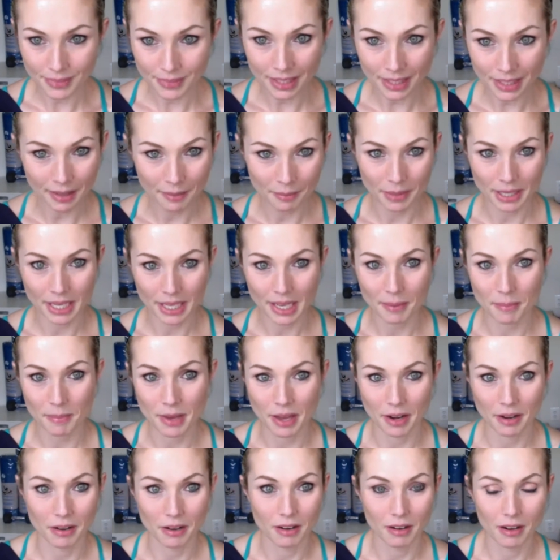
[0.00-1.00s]
And became
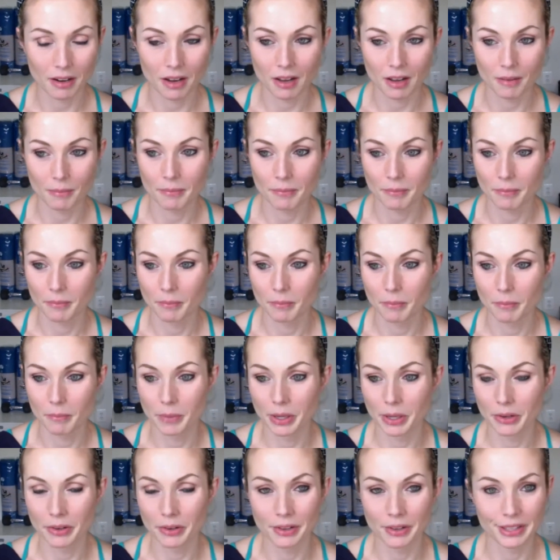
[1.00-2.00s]
better on
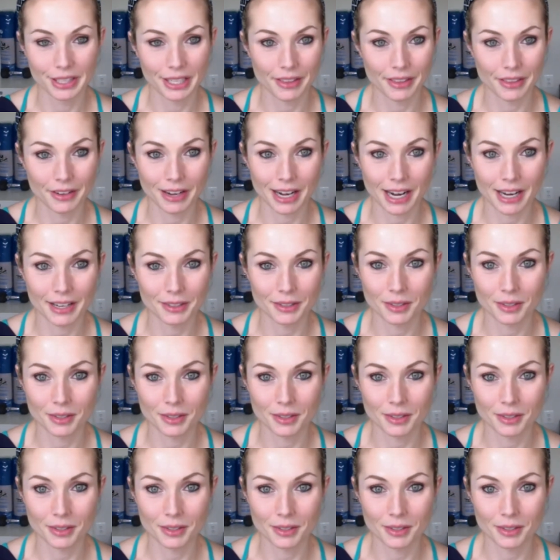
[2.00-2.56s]
the other end.